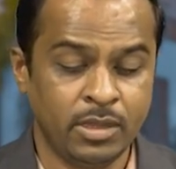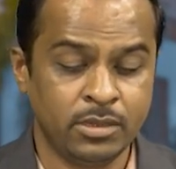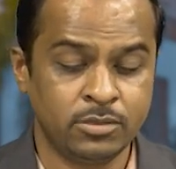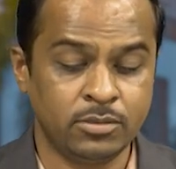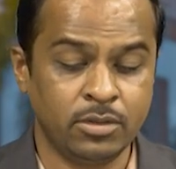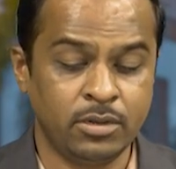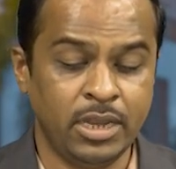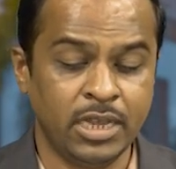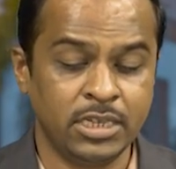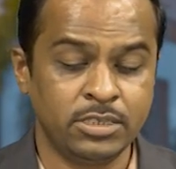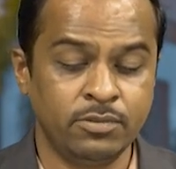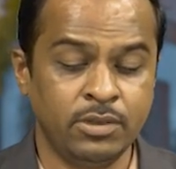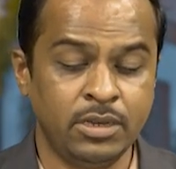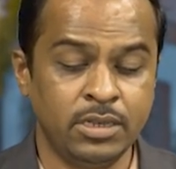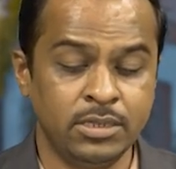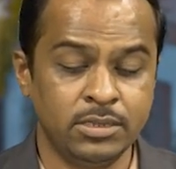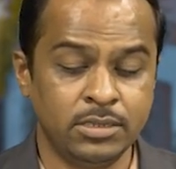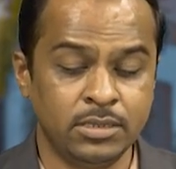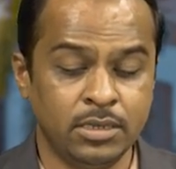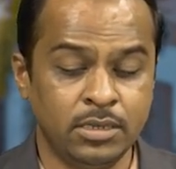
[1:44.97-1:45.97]
So next one
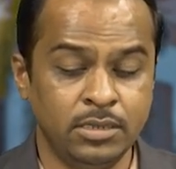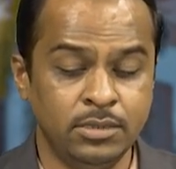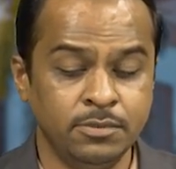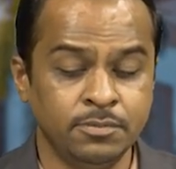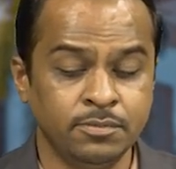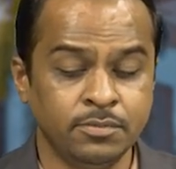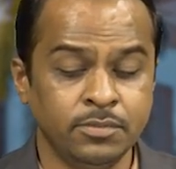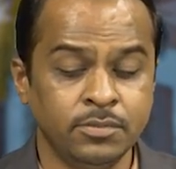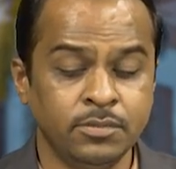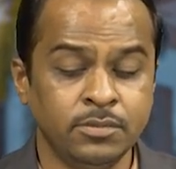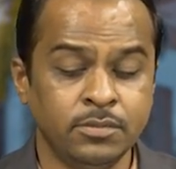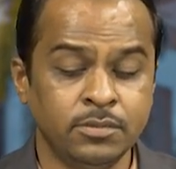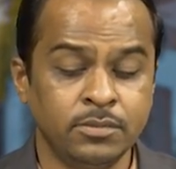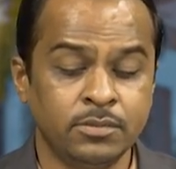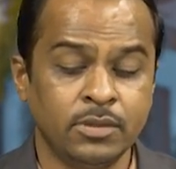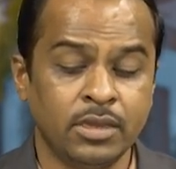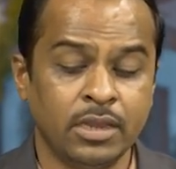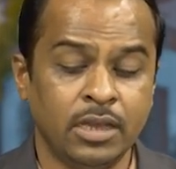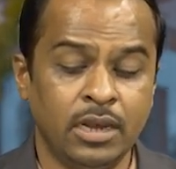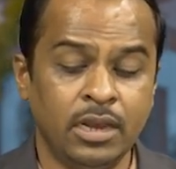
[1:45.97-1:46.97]
is the
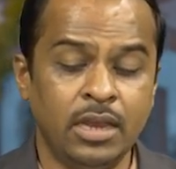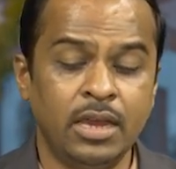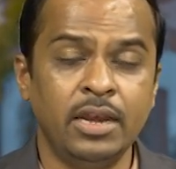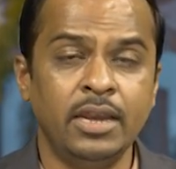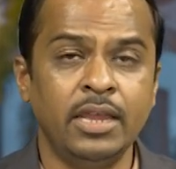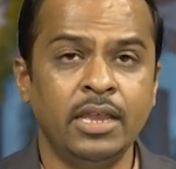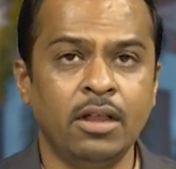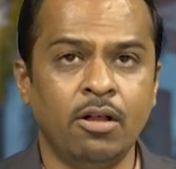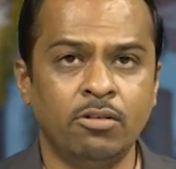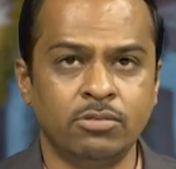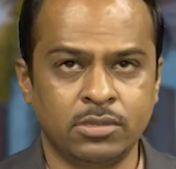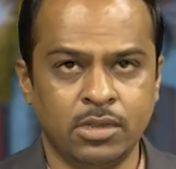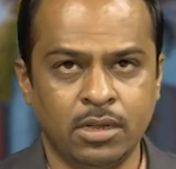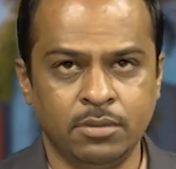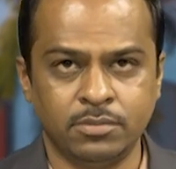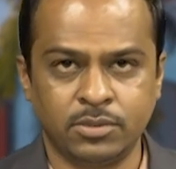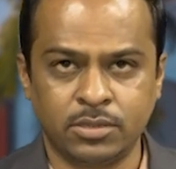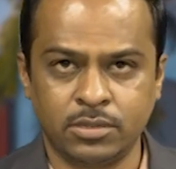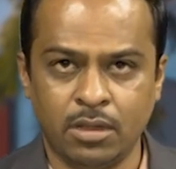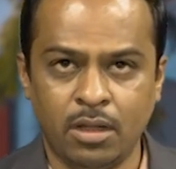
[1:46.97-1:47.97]
learning
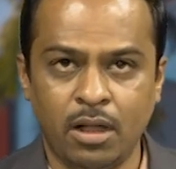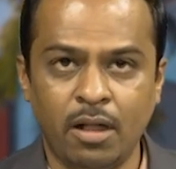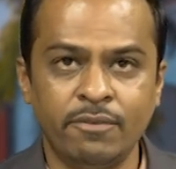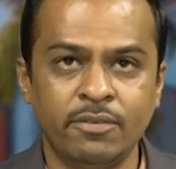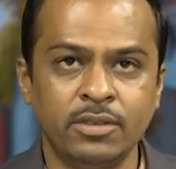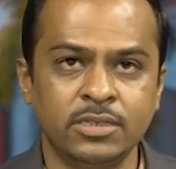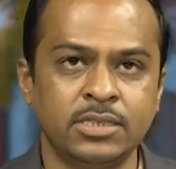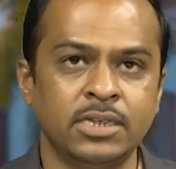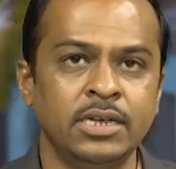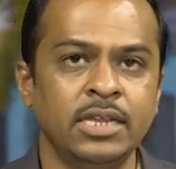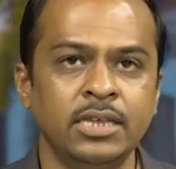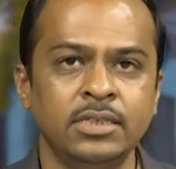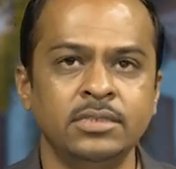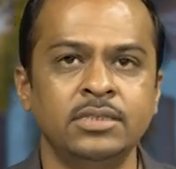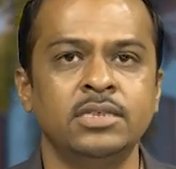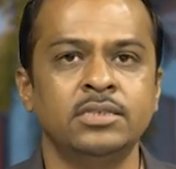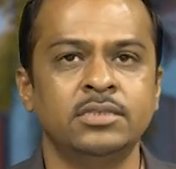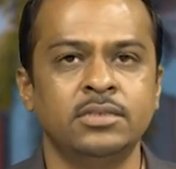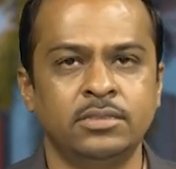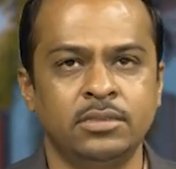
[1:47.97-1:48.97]
outcomes. After studying
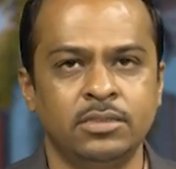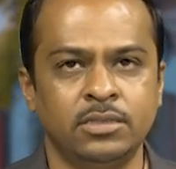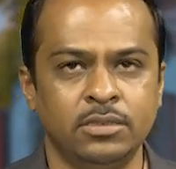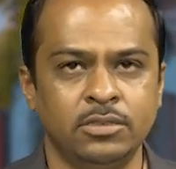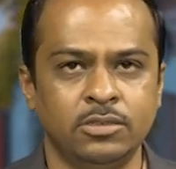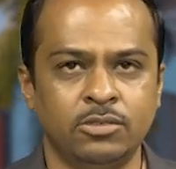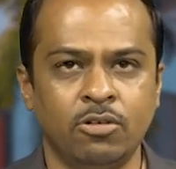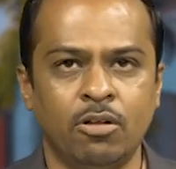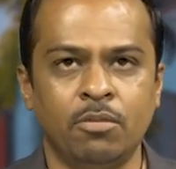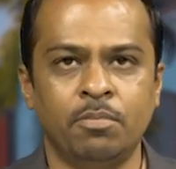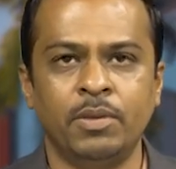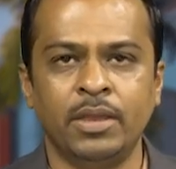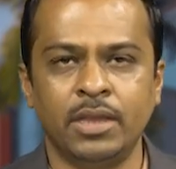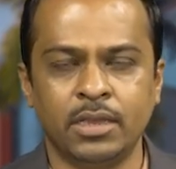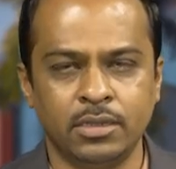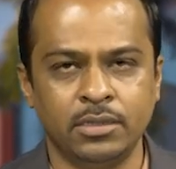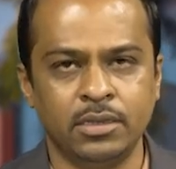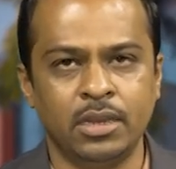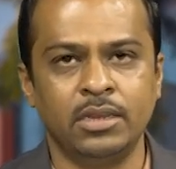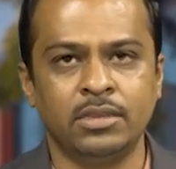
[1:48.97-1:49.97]
this
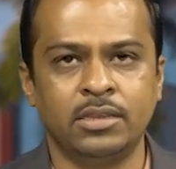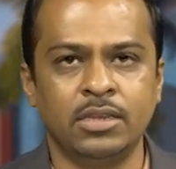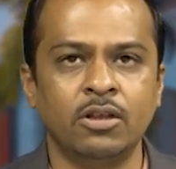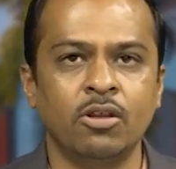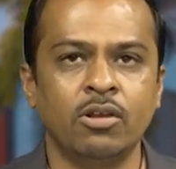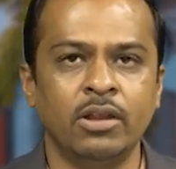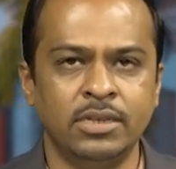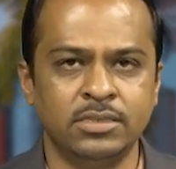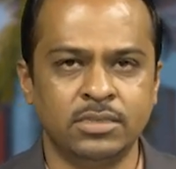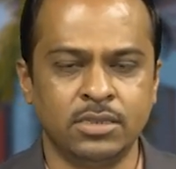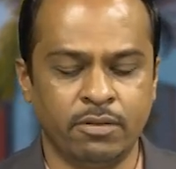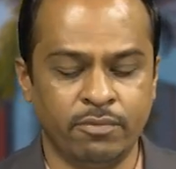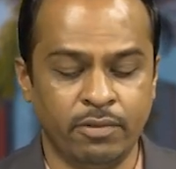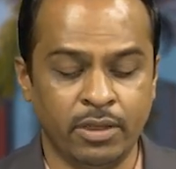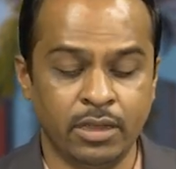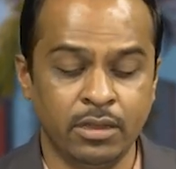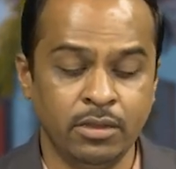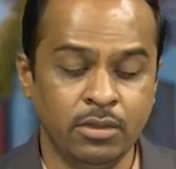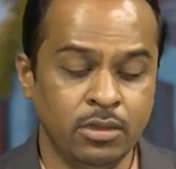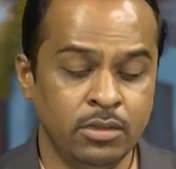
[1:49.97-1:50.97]
topic, theodolite
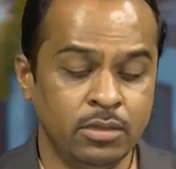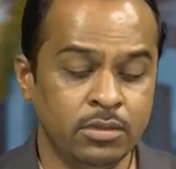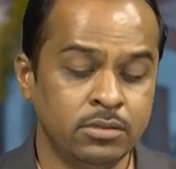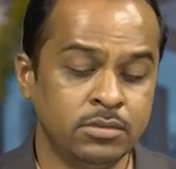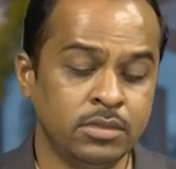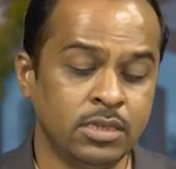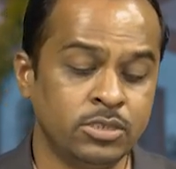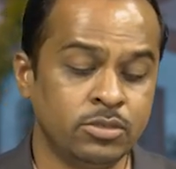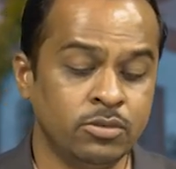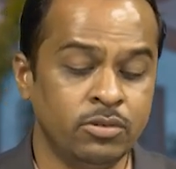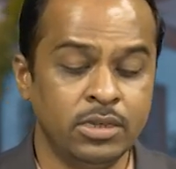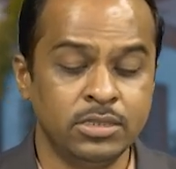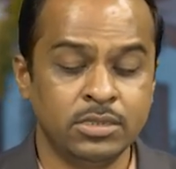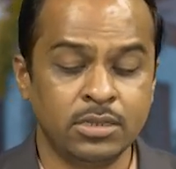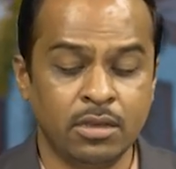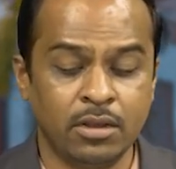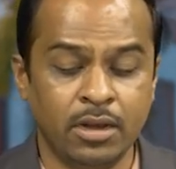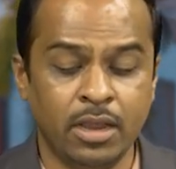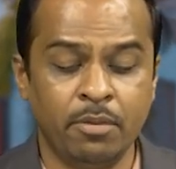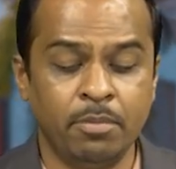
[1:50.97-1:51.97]
surveying, the students
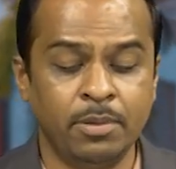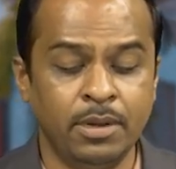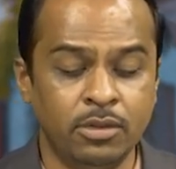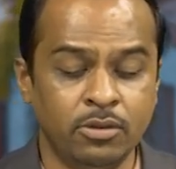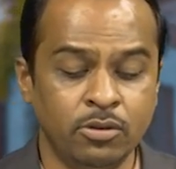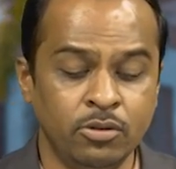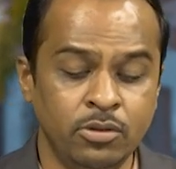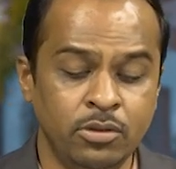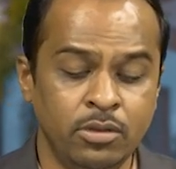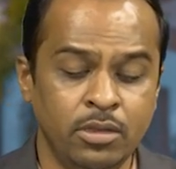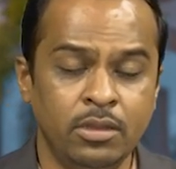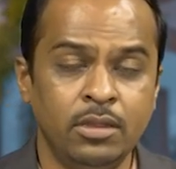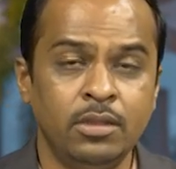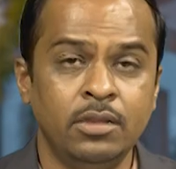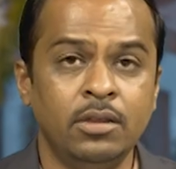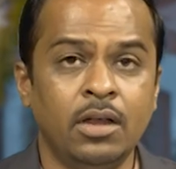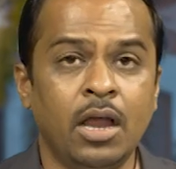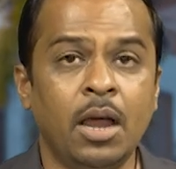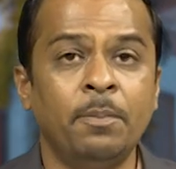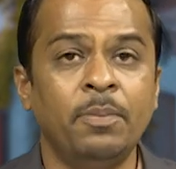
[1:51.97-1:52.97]
are able to
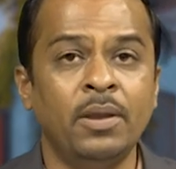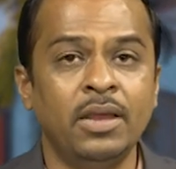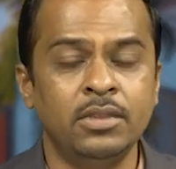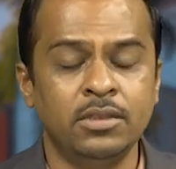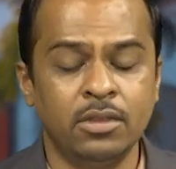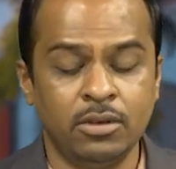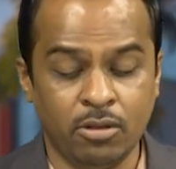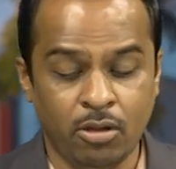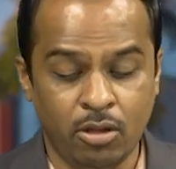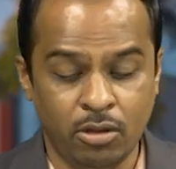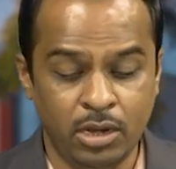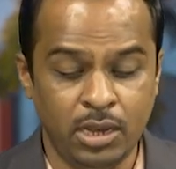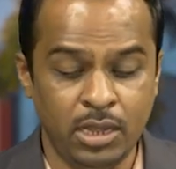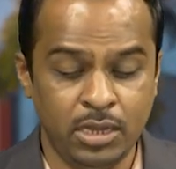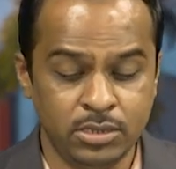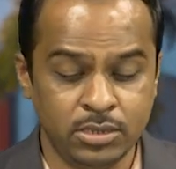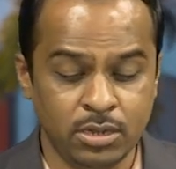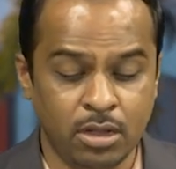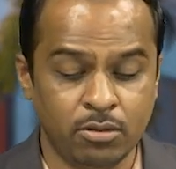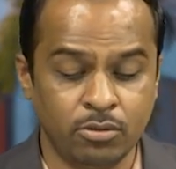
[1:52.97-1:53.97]
apply the
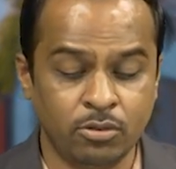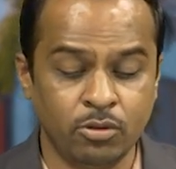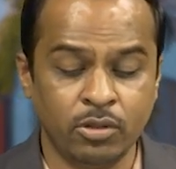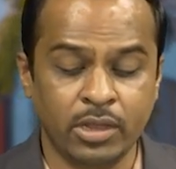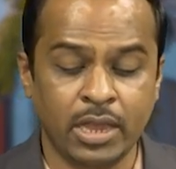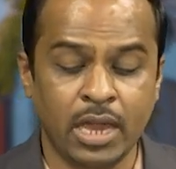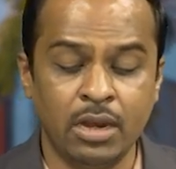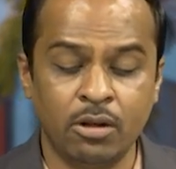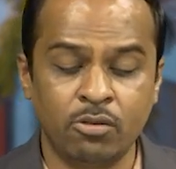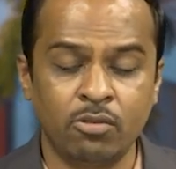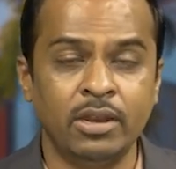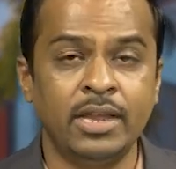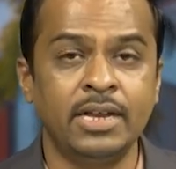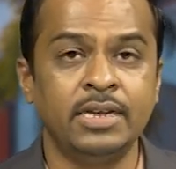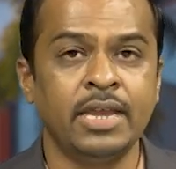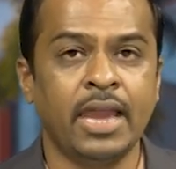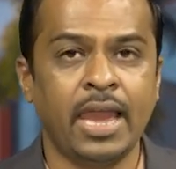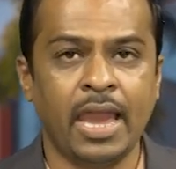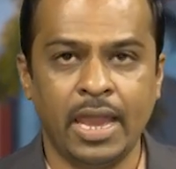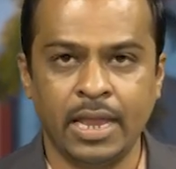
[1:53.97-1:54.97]
knowledge to
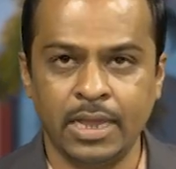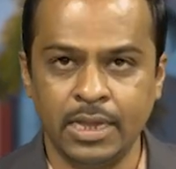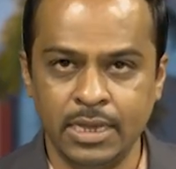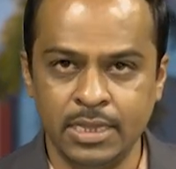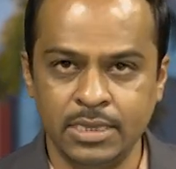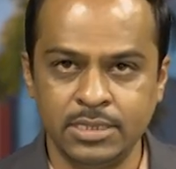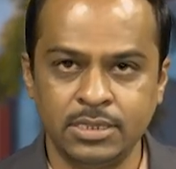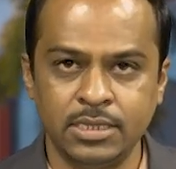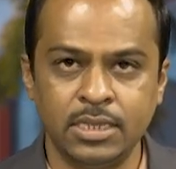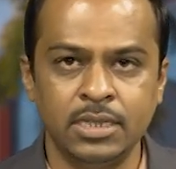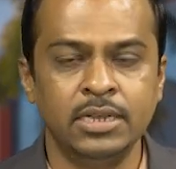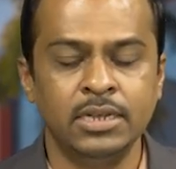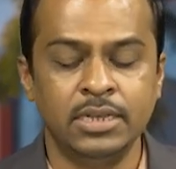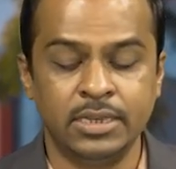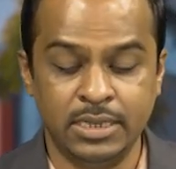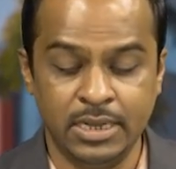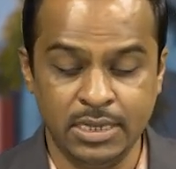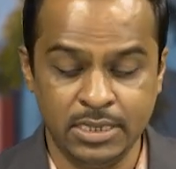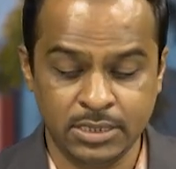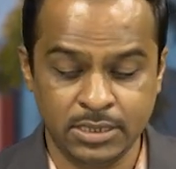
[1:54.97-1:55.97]
calculate angles,
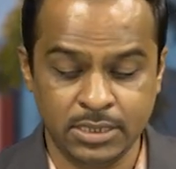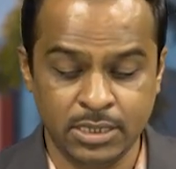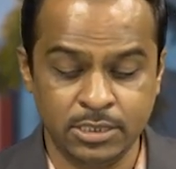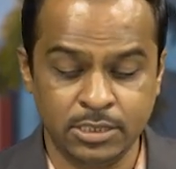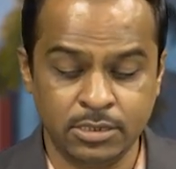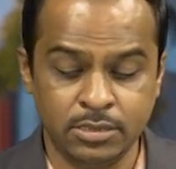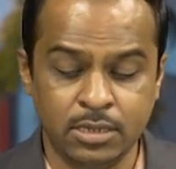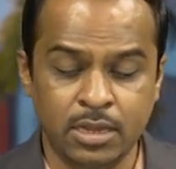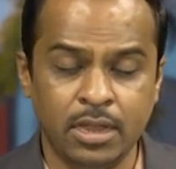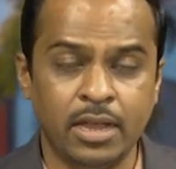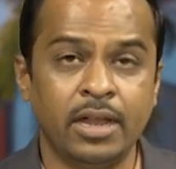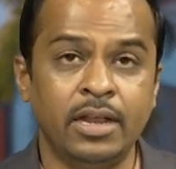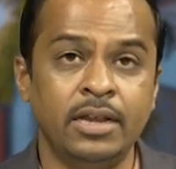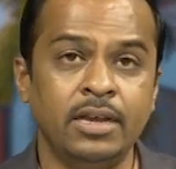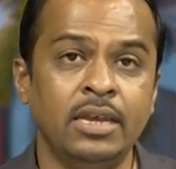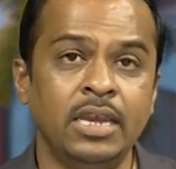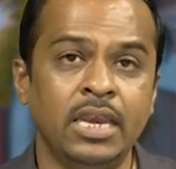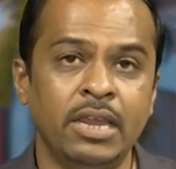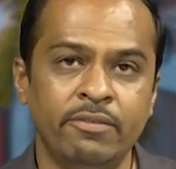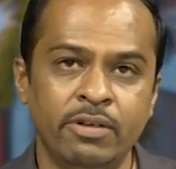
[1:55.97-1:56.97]
distance
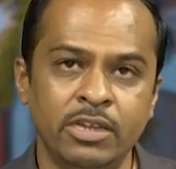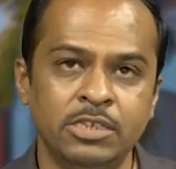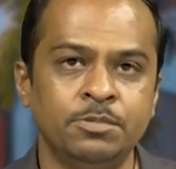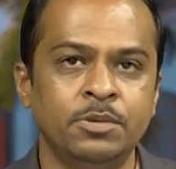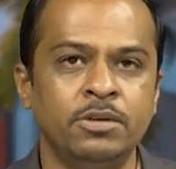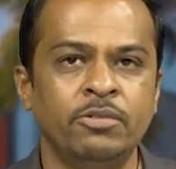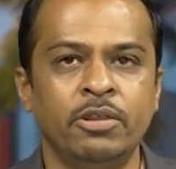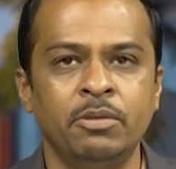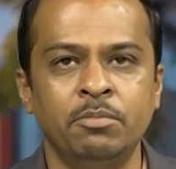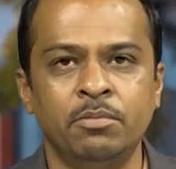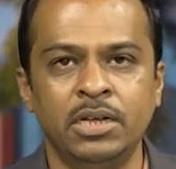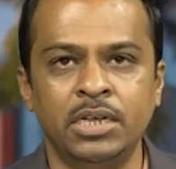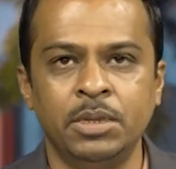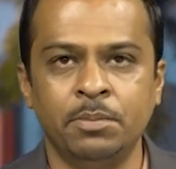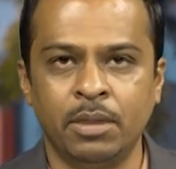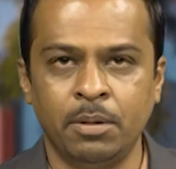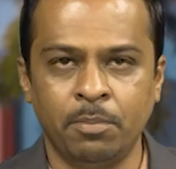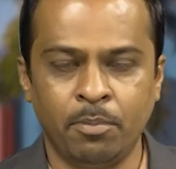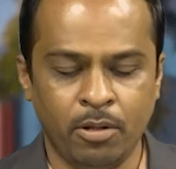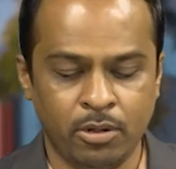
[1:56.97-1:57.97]
and levels between
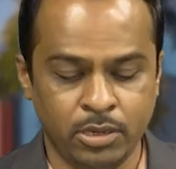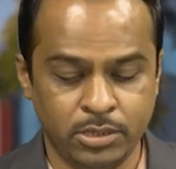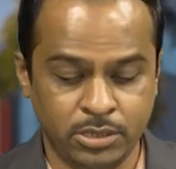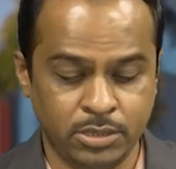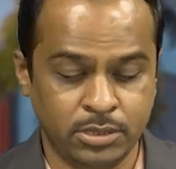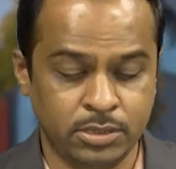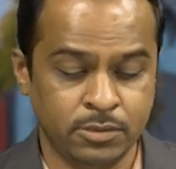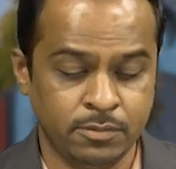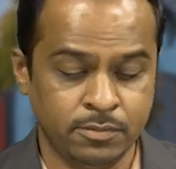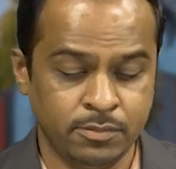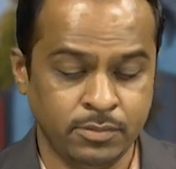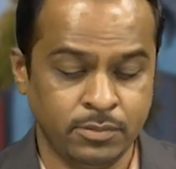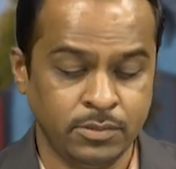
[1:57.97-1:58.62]
multiple points.